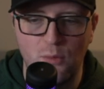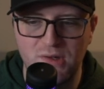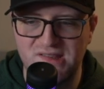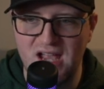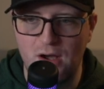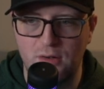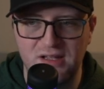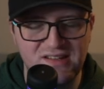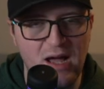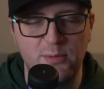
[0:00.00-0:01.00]
was down
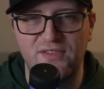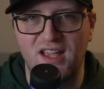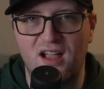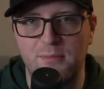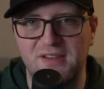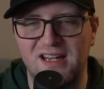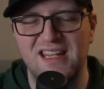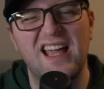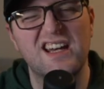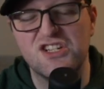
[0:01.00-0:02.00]
is Camavinga comes on.
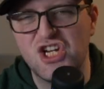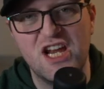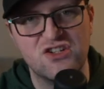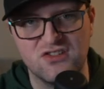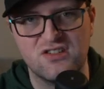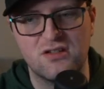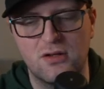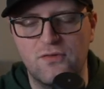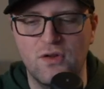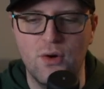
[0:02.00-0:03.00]
He kind of changes
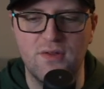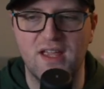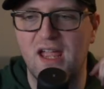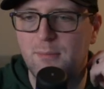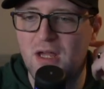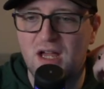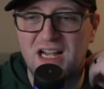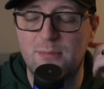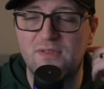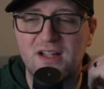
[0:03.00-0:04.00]
the flow of the game.
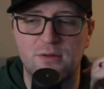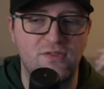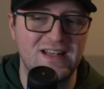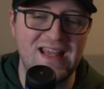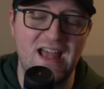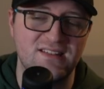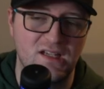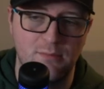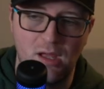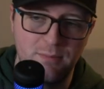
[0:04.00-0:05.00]
Camavinga was
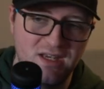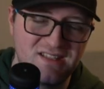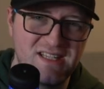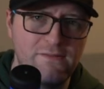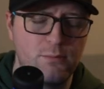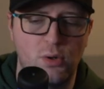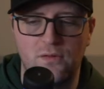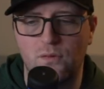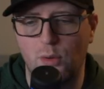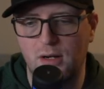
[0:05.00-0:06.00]
fantastic in my opinion.
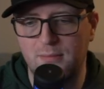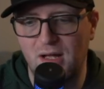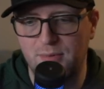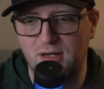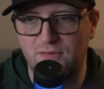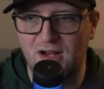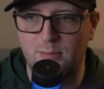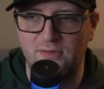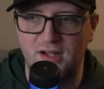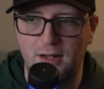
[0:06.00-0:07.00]
7.4 in my opinion for
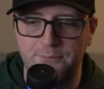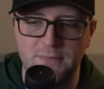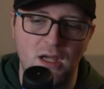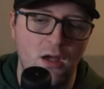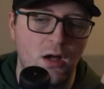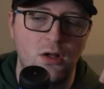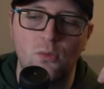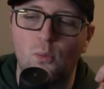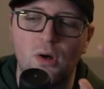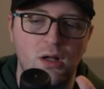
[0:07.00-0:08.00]
Camavinga.
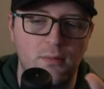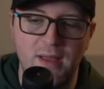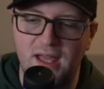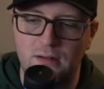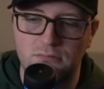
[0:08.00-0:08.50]
What a man.